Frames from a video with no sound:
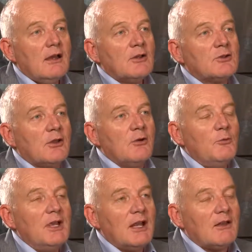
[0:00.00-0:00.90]
so that
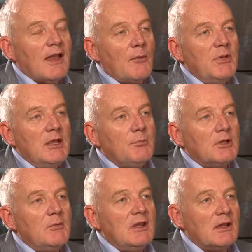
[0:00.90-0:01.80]
we can allow people
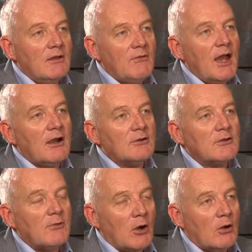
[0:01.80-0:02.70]
to be the conveyors
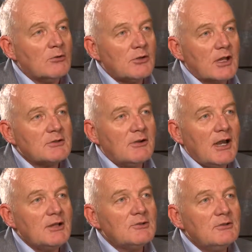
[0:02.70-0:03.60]
of their own trust
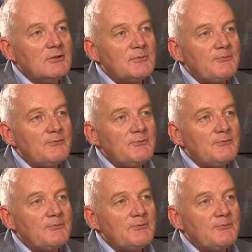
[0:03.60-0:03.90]
credentials.